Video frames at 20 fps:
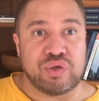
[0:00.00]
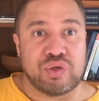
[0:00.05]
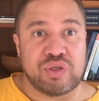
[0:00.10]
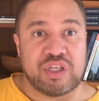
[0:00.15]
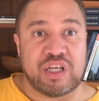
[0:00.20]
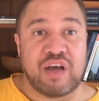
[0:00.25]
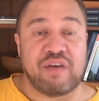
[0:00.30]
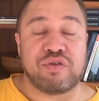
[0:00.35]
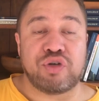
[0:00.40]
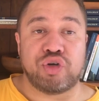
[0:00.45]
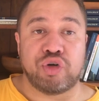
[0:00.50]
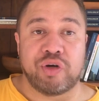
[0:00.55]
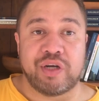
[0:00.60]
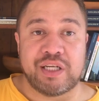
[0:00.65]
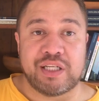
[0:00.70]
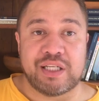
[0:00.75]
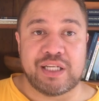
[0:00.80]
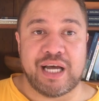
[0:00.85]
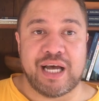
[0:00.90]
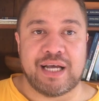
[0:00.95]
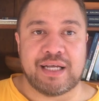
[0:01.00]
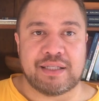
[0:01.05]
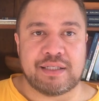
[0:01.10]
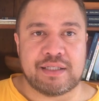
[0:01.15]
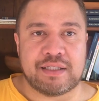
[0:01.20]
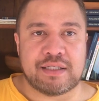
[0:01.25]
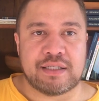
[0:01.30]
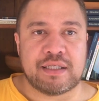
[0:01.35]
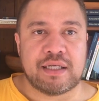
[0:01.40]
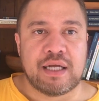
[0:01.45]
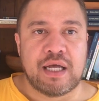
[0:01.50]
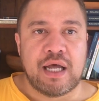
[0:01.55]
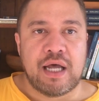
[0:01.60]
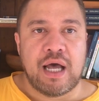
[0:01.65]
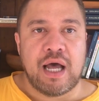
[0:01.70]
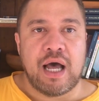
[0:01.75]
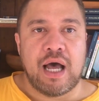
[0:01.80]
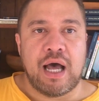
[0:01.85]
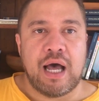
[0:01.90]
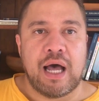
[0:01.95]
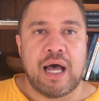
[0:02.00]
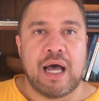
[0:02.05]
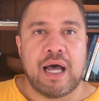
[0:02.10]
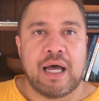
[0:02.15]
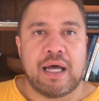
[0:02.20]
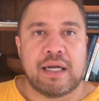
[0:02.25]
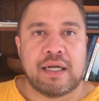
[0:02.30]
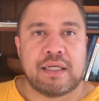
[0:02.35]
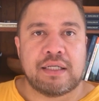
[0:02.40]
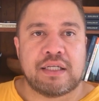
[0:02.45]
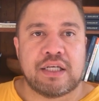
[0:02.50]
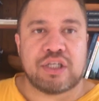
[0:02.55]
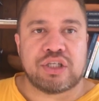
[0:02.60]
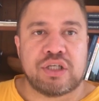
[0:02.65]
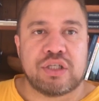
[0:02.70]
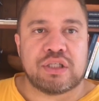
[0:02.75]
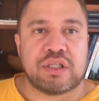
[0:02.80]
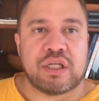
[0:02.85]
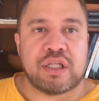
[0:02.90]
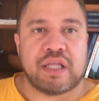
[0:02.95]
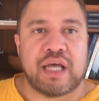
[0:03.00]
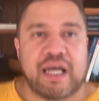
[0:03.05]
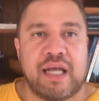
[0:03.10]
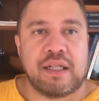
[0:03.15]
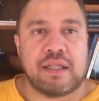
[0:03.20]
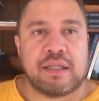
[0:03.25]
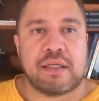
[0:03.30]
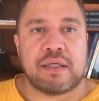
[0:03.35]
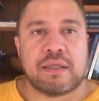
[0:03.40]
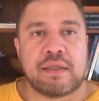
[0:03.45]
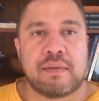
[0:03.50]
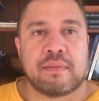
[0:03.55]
yourself during dance. In addition to that,